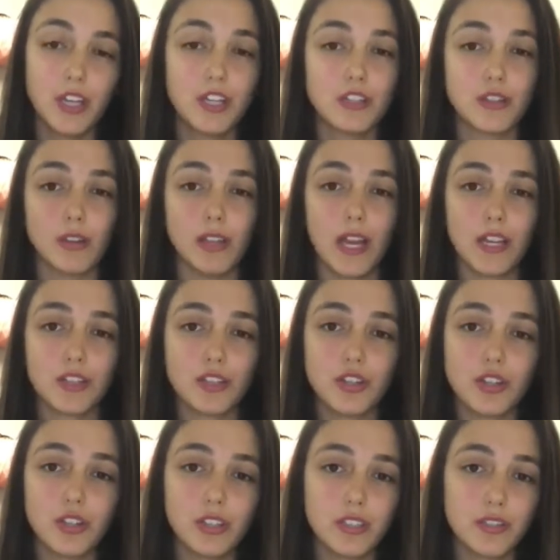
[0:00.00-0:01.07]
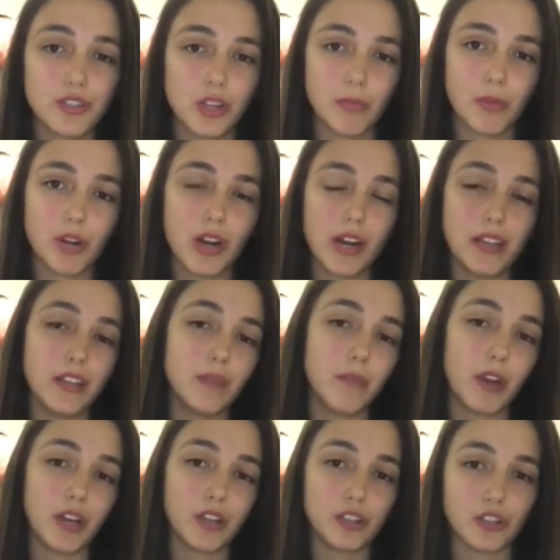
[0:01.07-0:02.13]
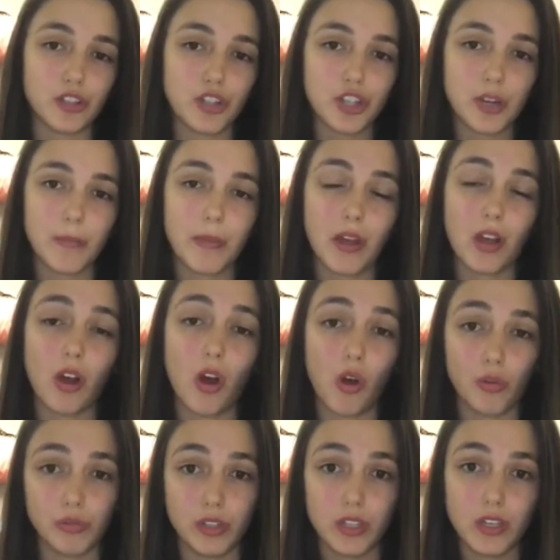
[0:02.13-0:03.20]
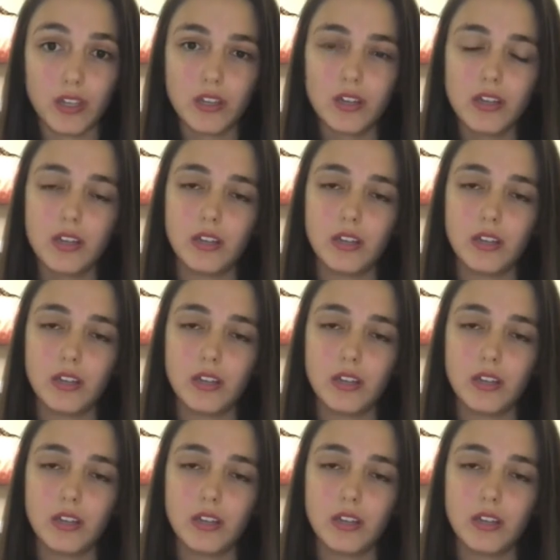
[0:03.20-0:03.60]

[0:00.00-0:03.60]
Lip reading: So last year in the summer, I did my internship at Honda,